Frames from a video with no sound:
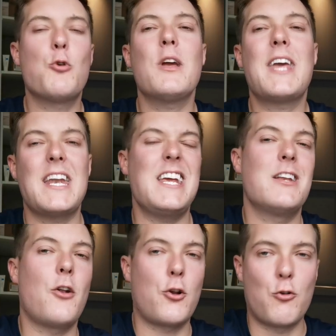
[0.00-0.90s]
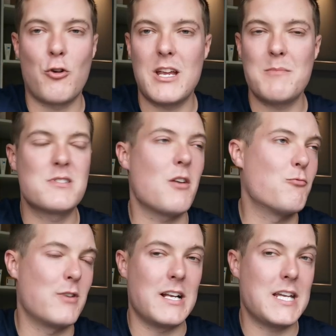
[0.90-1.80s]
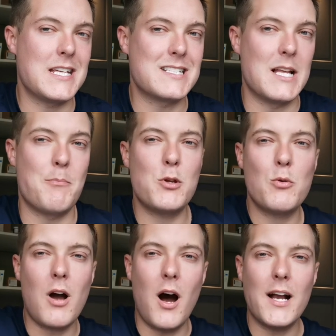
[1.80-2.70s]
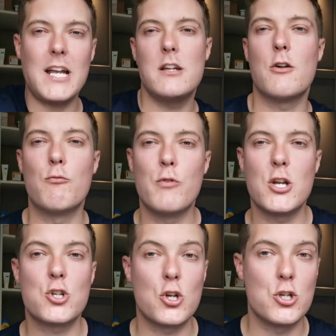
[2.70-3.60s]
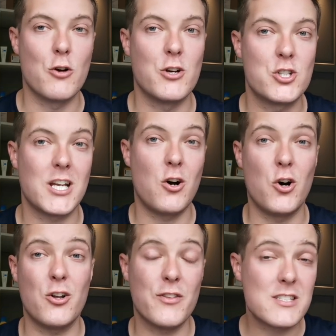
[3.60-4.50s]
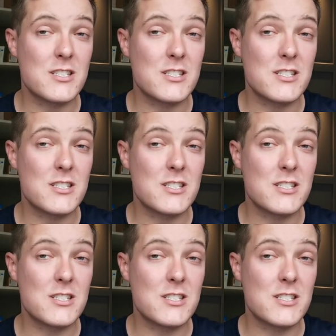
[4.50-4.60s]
You can get it in creams really easily, but you can't get it in a rich, nourishing oil.